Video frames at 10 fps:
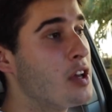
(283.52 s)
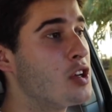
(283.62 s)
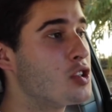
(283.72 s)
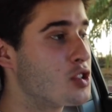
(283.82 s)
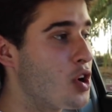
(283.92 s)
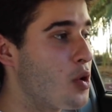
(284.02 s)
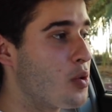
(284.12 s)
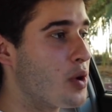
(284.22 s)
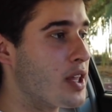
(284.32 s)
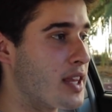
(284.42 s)

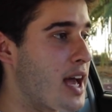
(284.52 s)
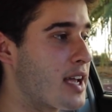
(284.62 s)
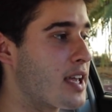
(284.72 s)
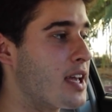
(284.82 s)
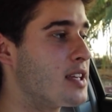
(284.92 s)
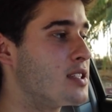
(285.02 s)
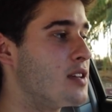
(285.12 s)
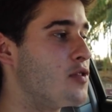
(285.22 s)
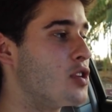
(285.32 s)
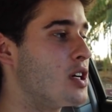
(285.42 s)
So in that case,
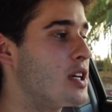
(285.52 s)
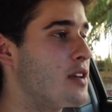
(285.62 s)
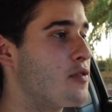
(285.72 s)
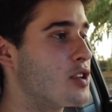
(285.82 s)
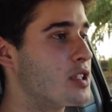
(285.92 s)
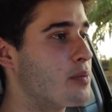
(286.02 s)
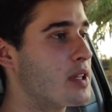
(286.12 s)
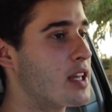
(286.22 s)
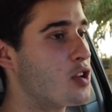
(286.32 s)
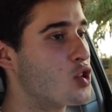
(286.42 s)
if you're looking for
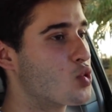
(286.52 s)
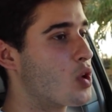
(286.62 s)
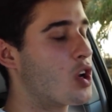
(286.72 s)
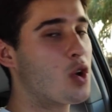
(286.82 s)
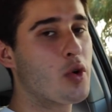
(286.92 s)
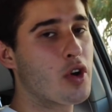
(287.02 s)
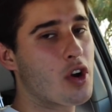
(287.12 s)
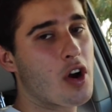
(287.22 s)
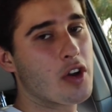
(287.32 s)
something that you just want to lower your car,